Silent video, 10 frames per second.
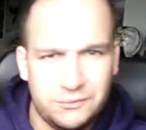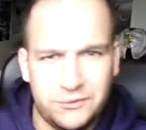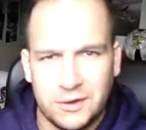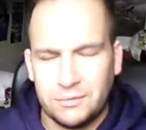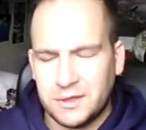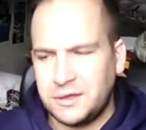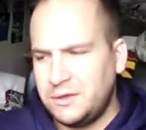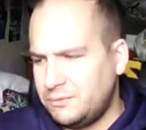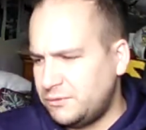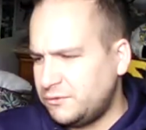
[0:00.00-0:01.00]
you, Joe. Thank
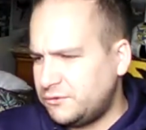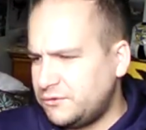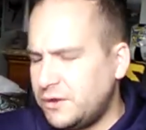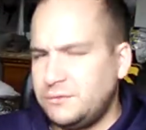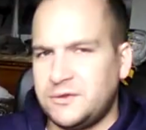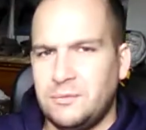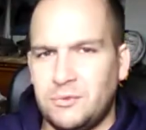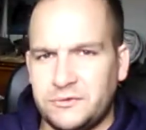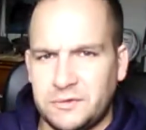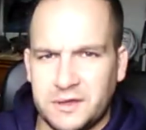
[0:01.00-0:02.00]
you so
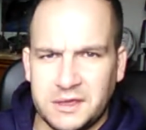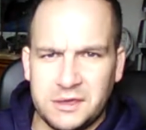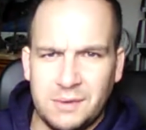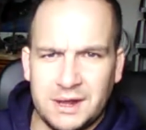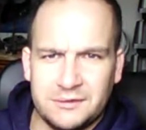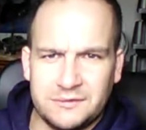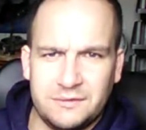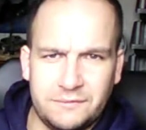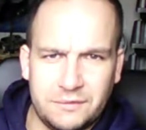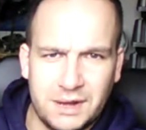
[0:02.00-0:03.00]
much, and thank you,
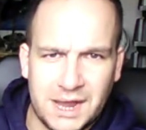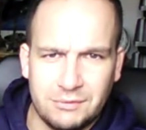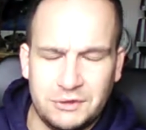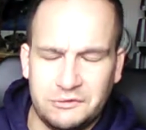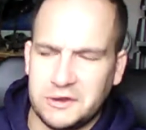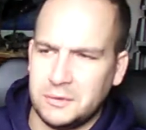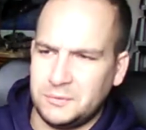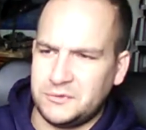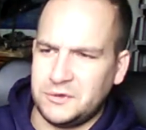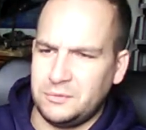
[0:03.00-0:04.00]
Alison, for allowing Joe
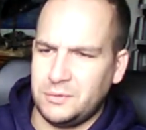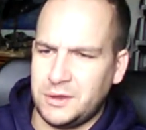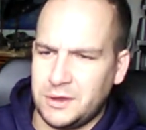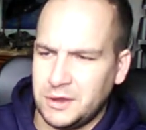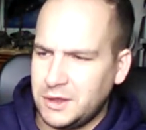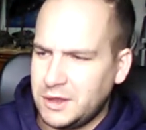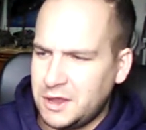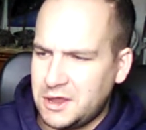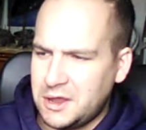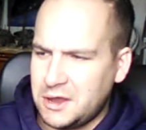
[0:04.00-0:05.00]
to,
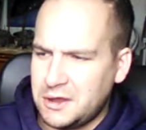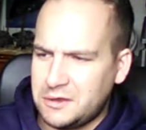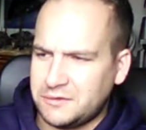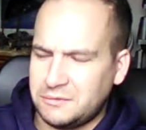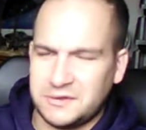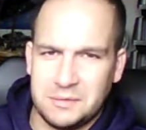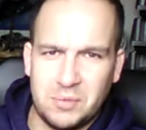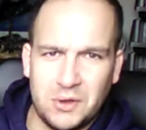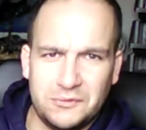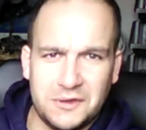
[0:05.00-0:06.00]
shall we say,
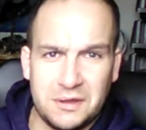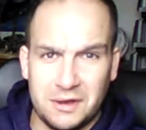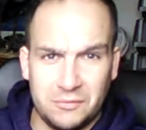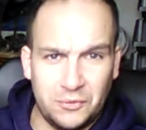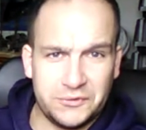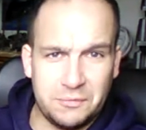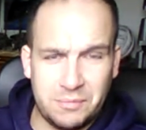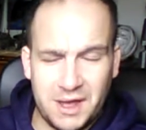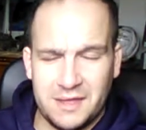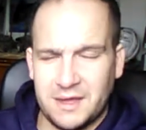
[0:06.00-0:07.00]
post it and also
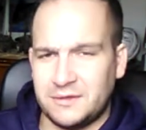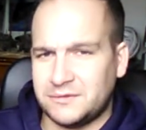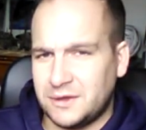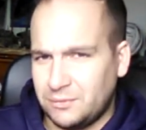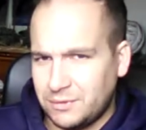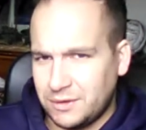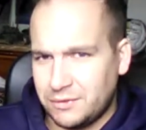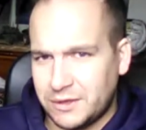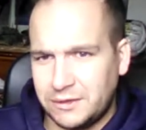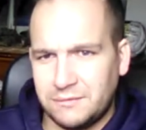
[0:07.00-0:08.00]
buy that. So
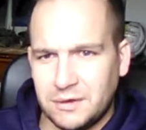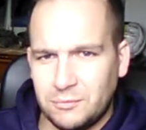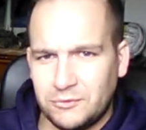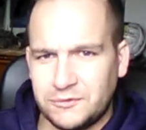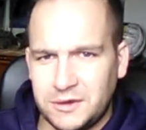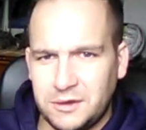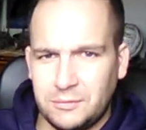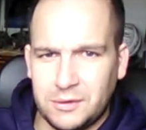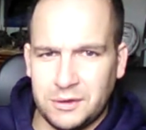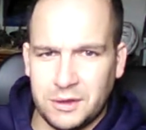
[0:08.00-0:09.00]
thank you very much to
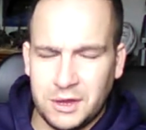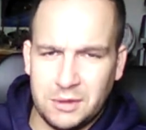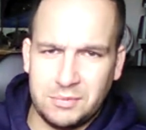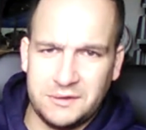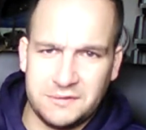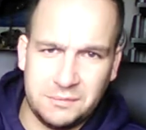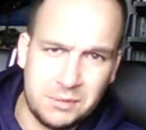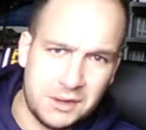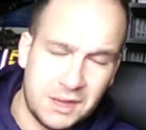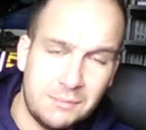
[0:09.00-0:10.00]
you,
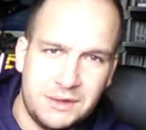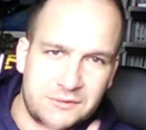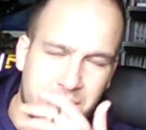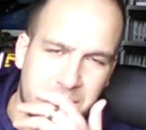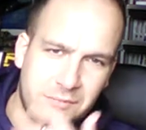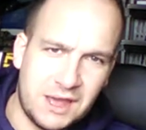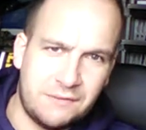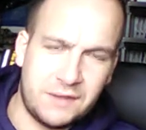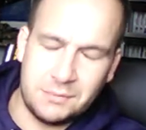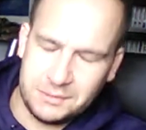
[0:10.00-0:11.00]
PCP. I mean, sorry,
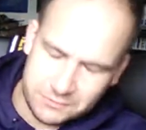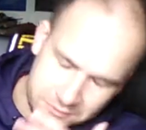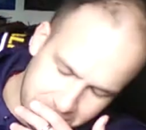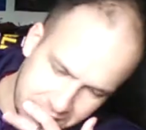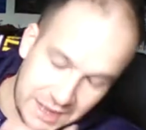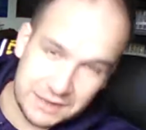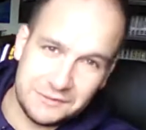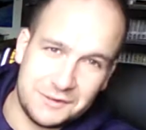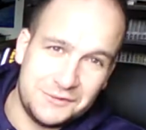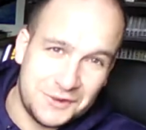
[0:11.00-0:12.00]
Gaffer. I mean,
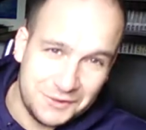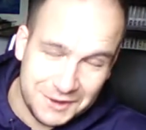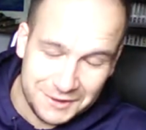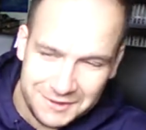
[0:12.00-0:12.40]
Alison. Sorry,